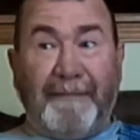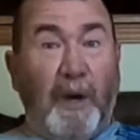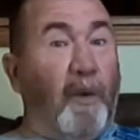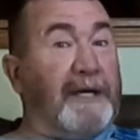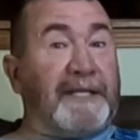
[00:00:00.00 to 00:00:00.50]

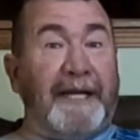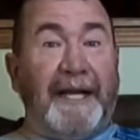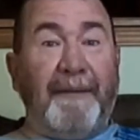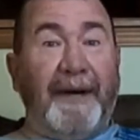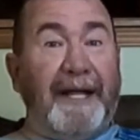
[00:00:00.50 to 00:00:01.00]
there wasn't
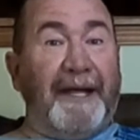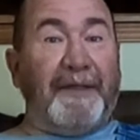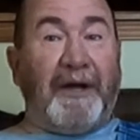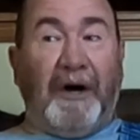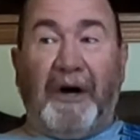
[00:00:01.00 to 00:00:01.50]
anybody
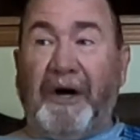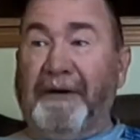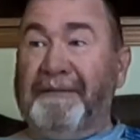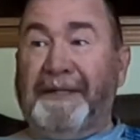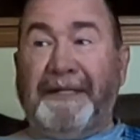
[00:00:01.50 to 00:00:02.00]
in the
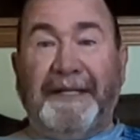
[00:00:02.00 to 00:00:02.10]
car,